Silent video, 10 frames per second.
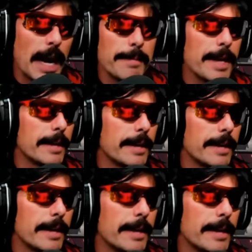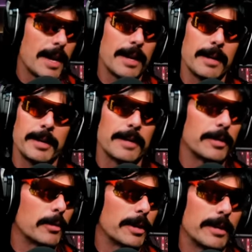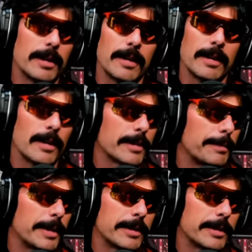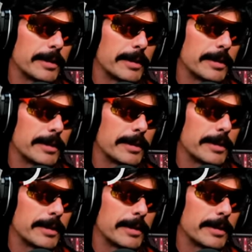Facebook and whatever else. But